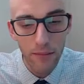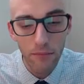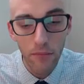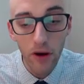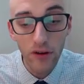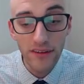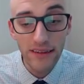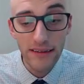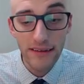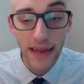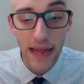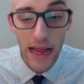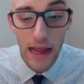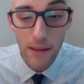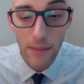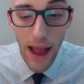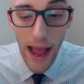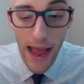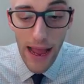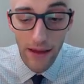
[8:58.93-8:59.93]
Most of the
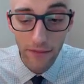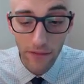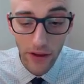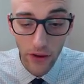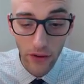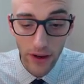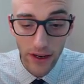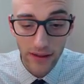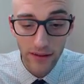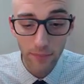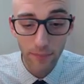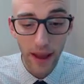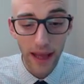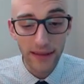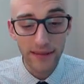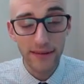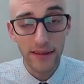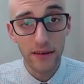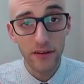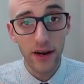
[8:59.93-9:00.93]
time, I view it as
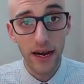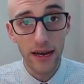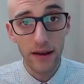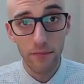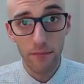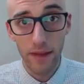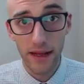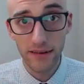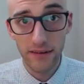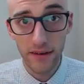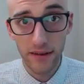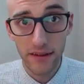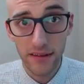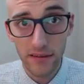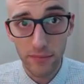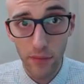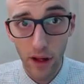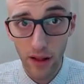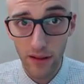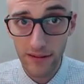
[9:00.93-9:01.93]
best to try to measure the
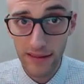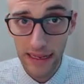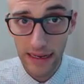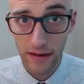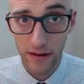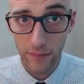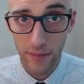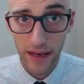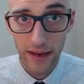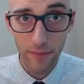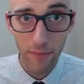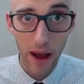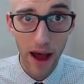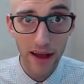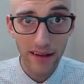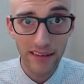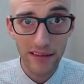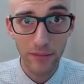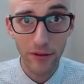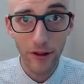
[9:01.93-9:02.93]
smallest increment
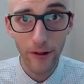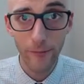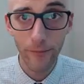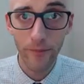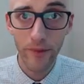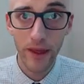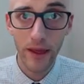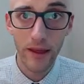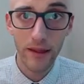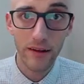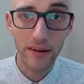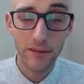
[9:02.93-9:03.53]
possible.